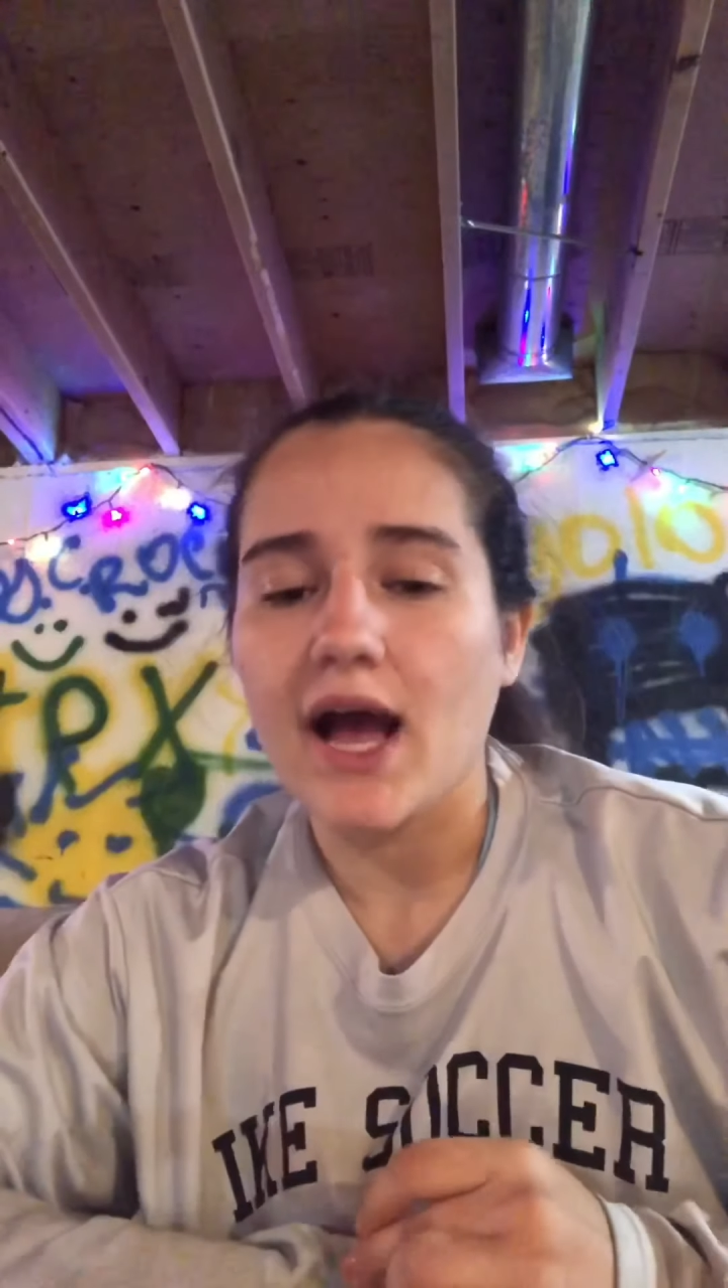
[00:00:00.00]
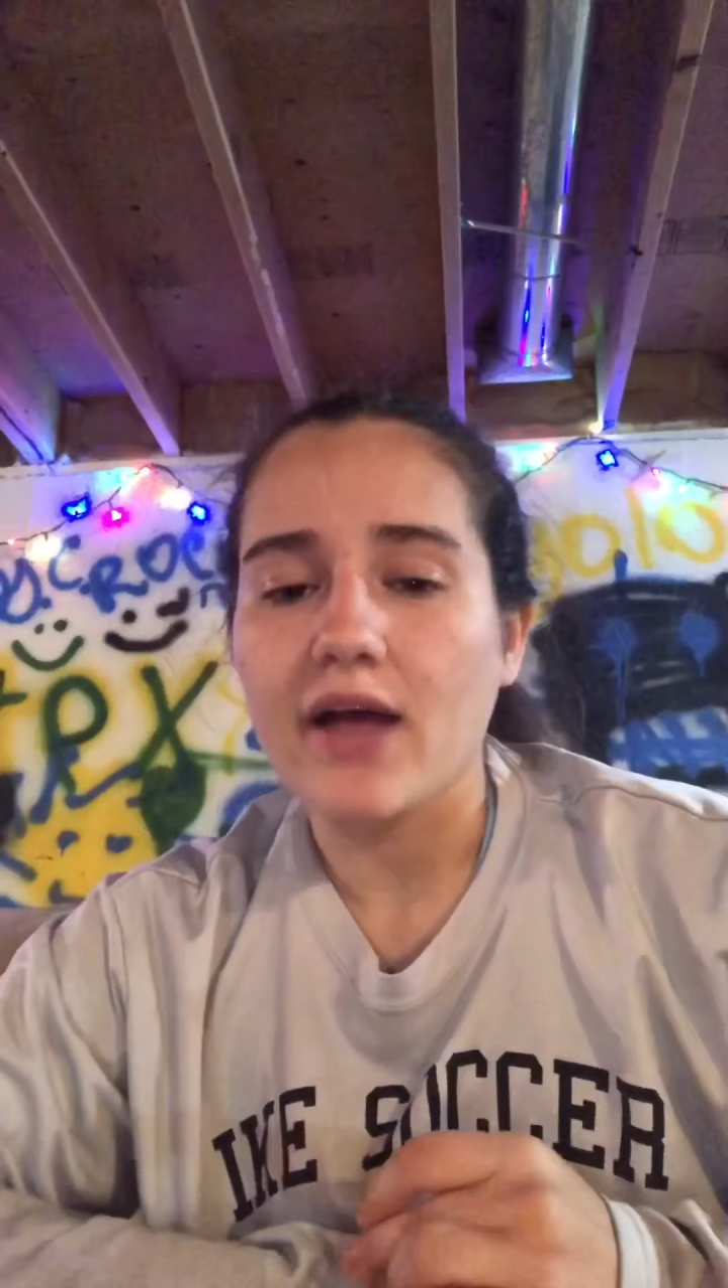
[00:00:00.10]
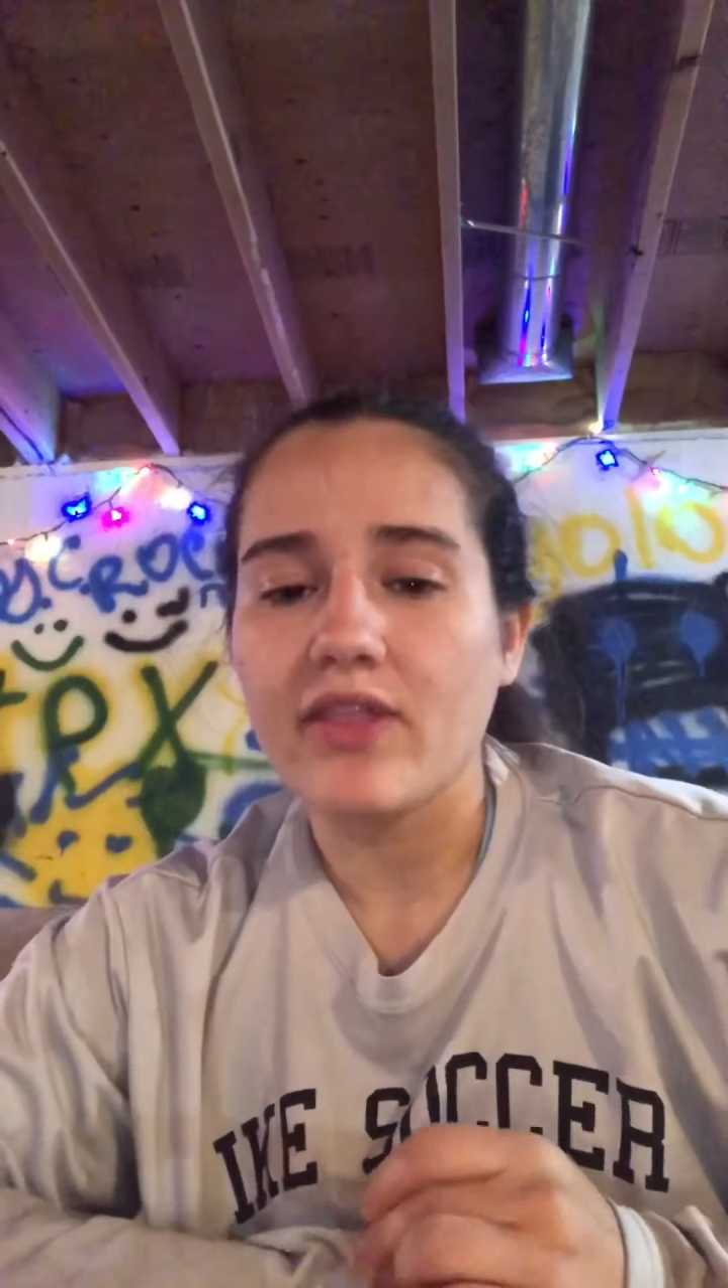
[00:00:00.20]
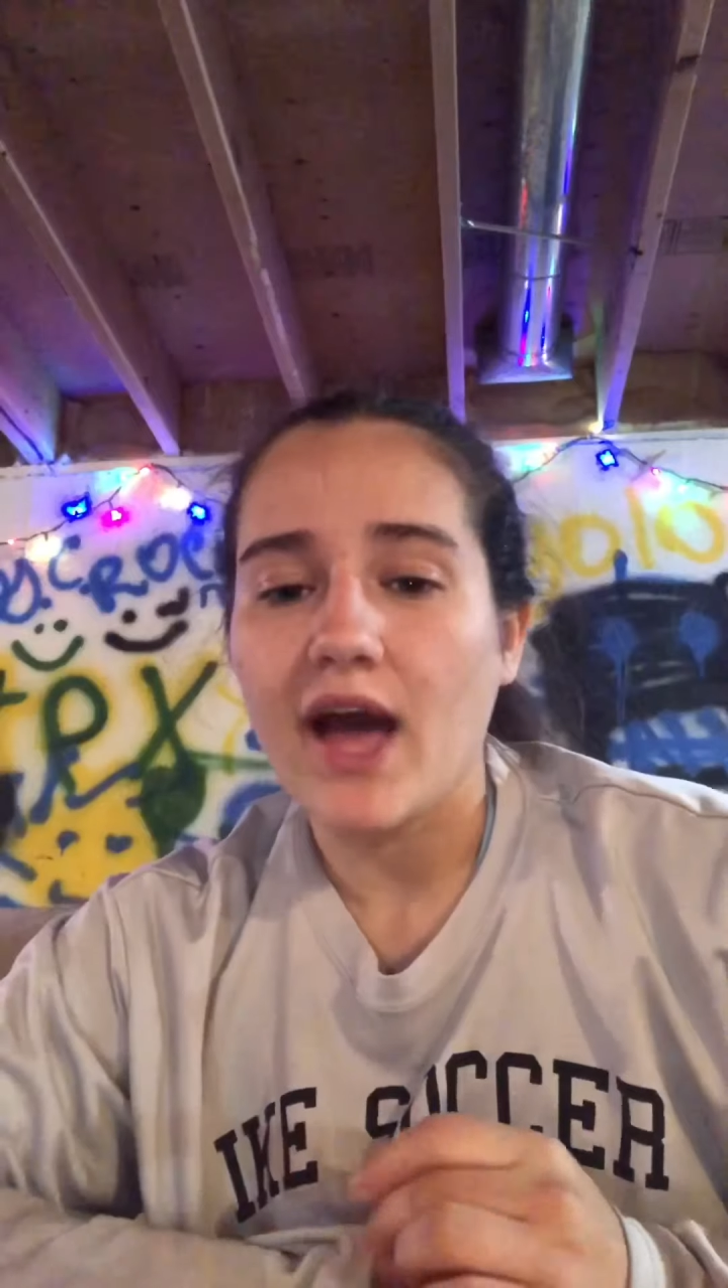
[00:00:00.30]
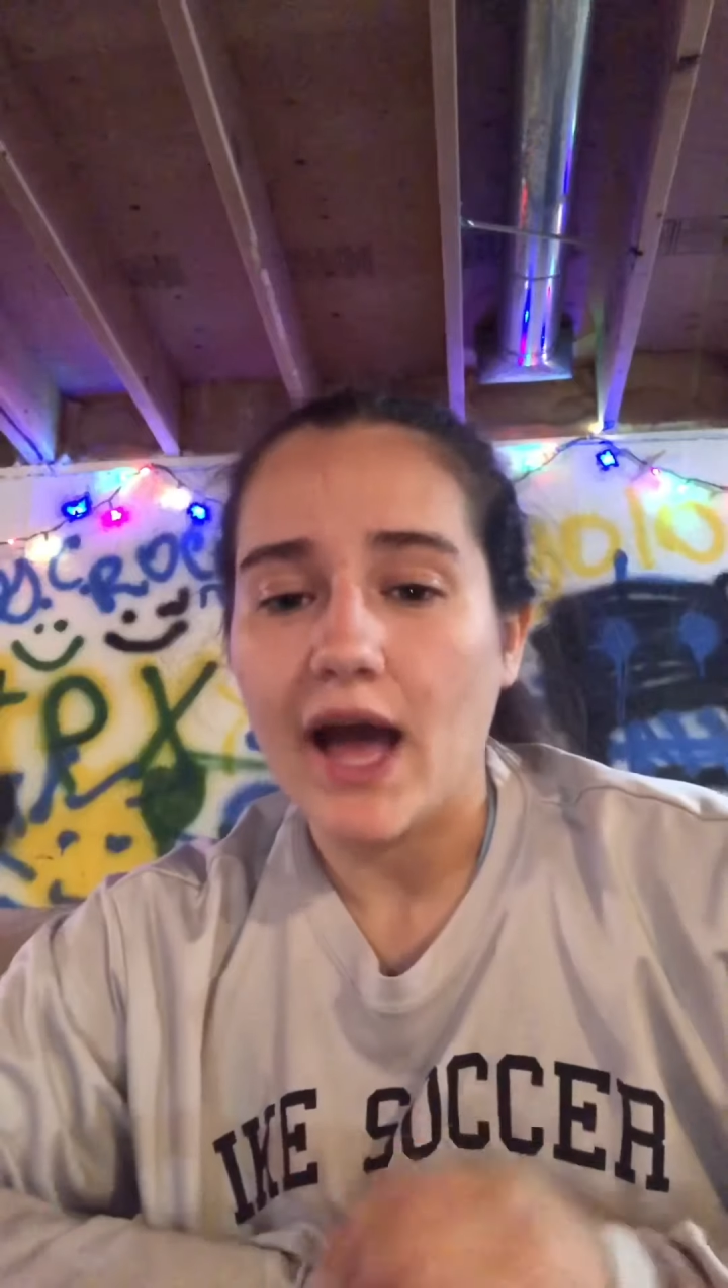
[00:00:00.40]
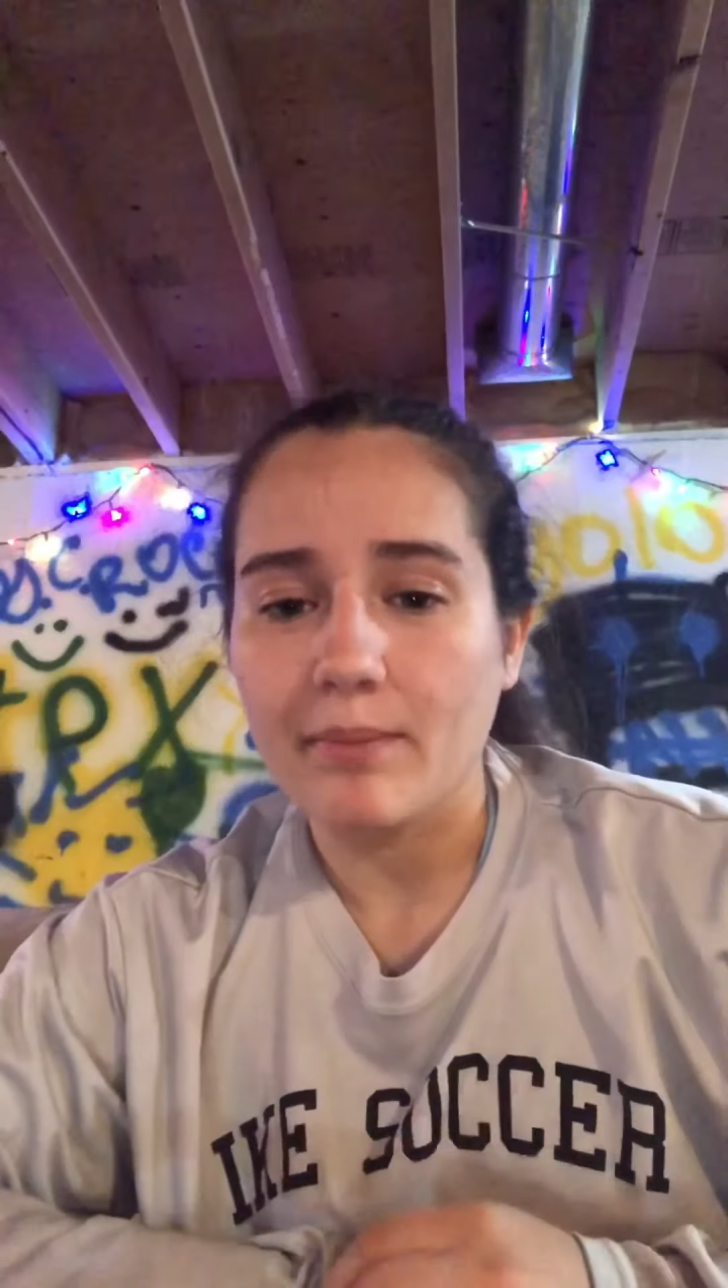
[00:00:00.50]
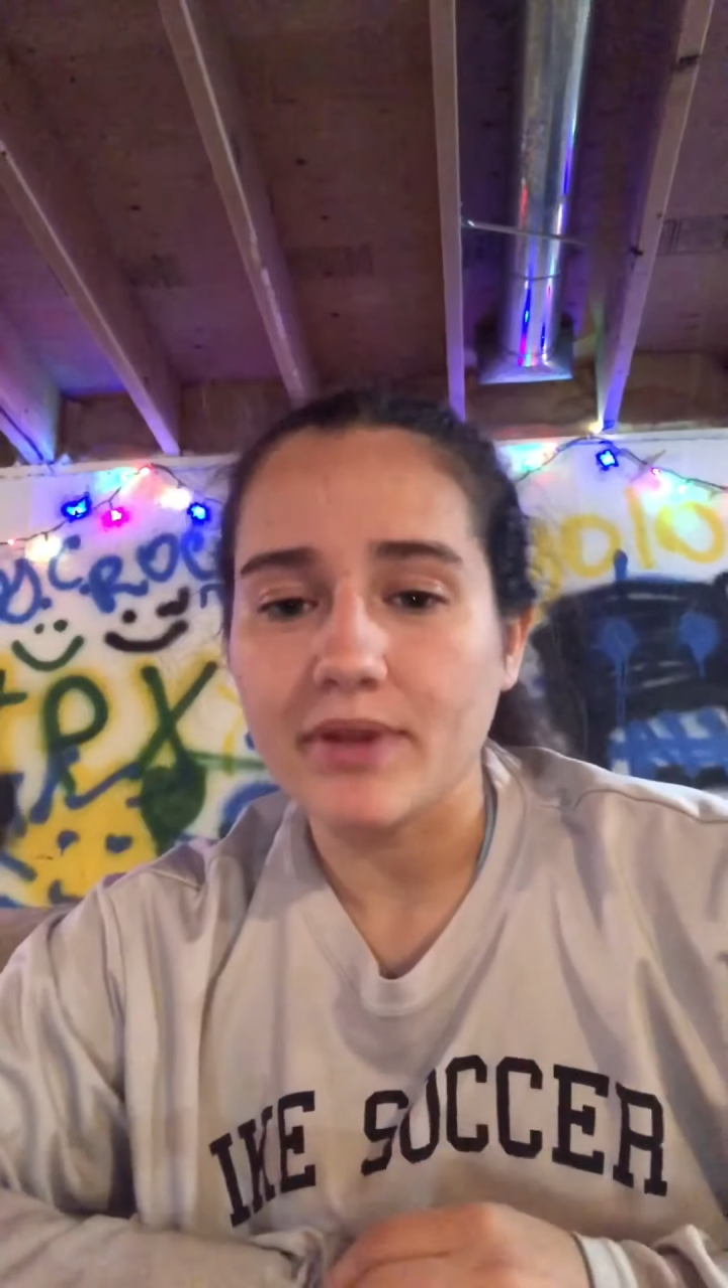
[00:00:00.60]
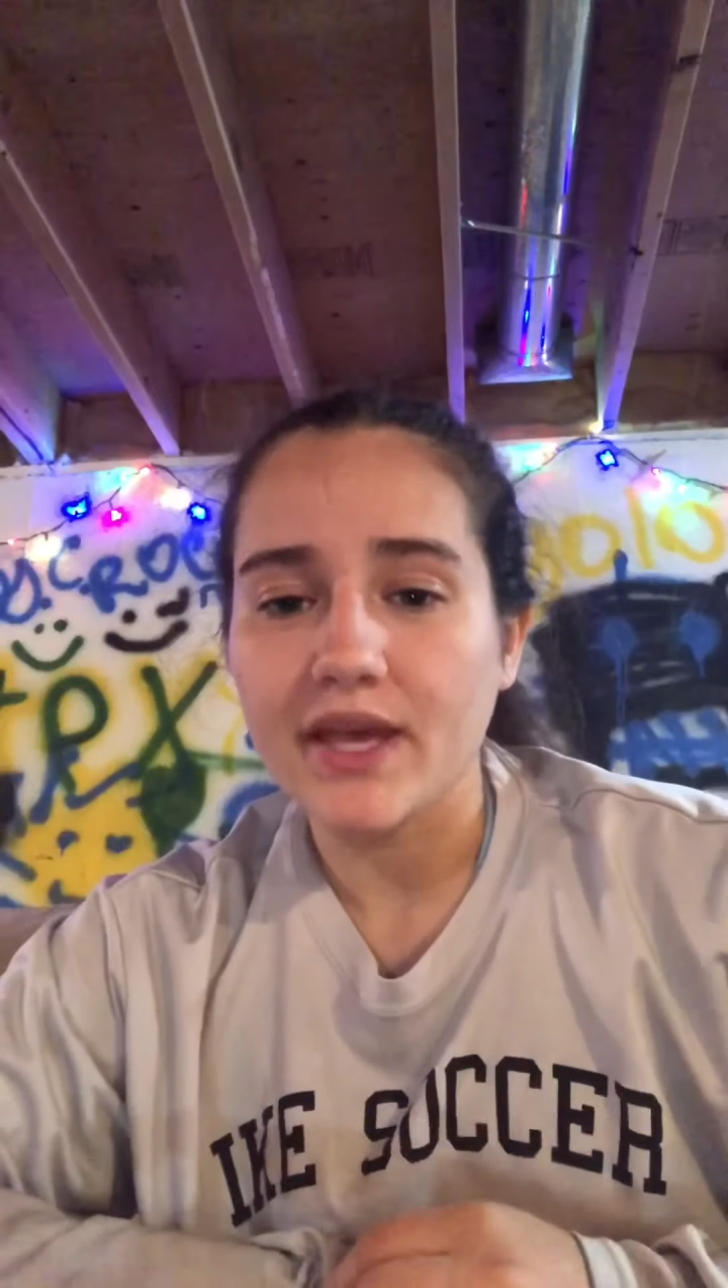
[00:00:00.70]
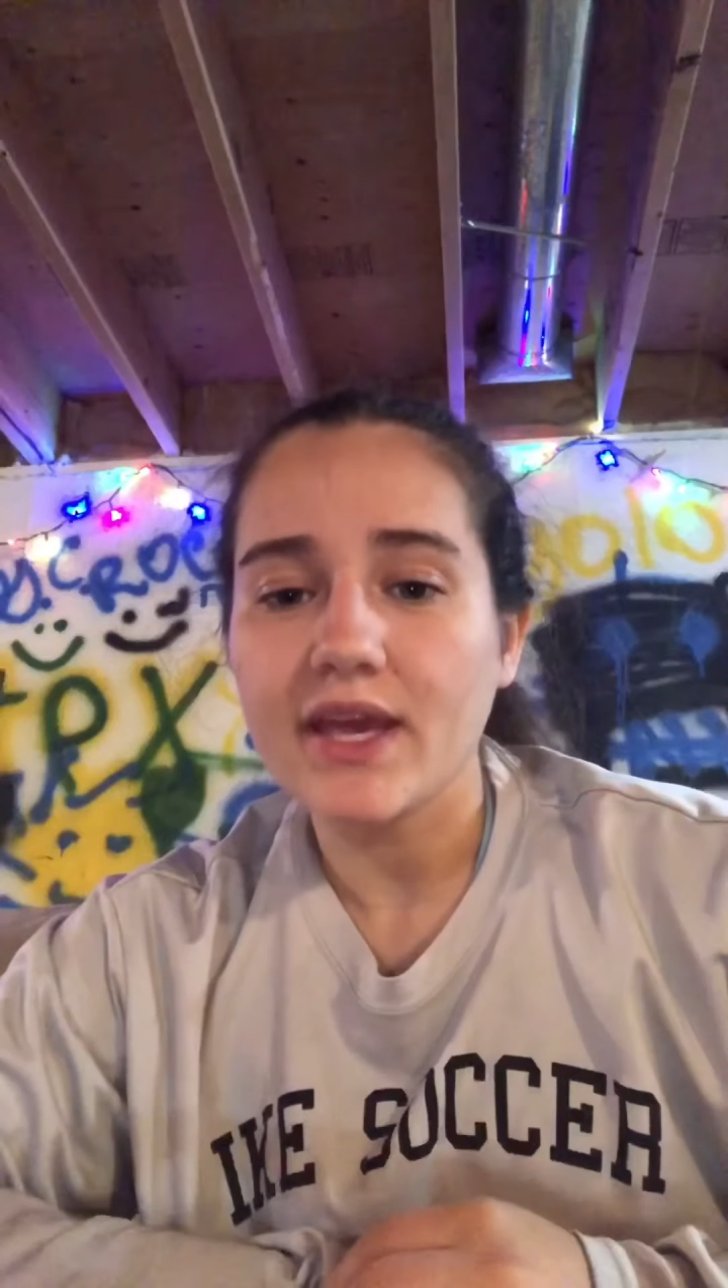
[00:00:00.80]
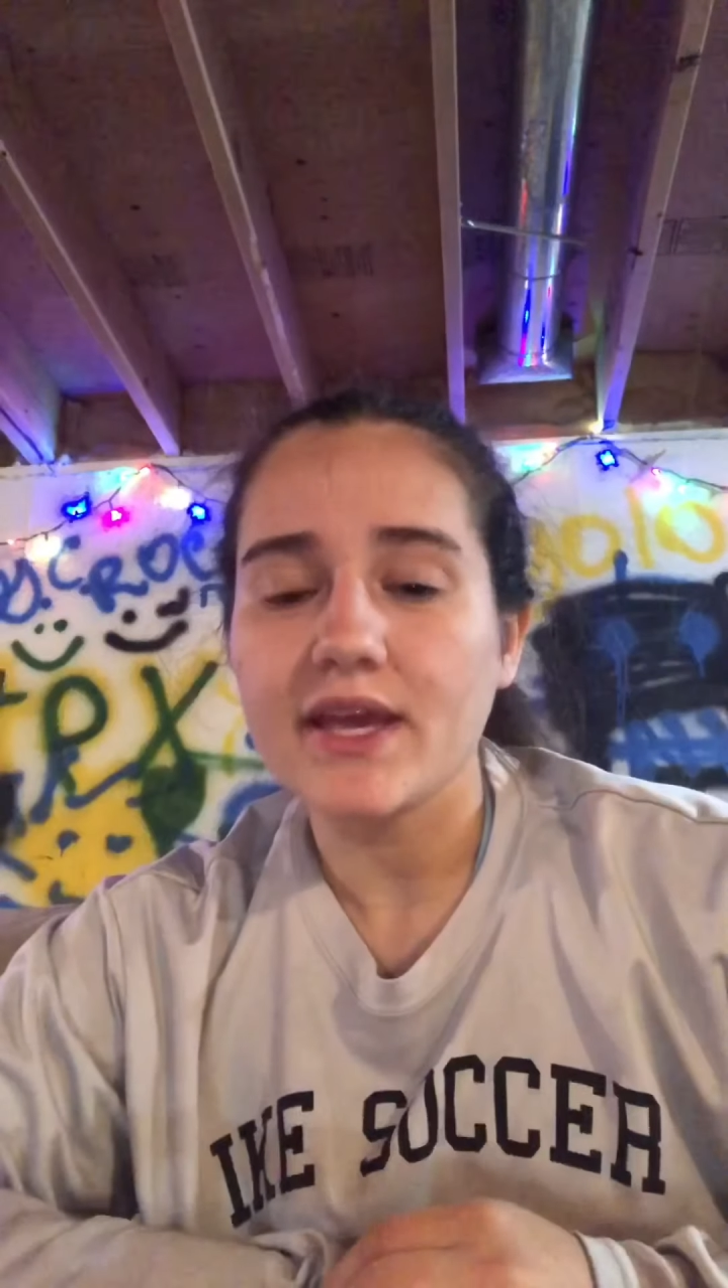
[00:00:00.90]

on the hot plate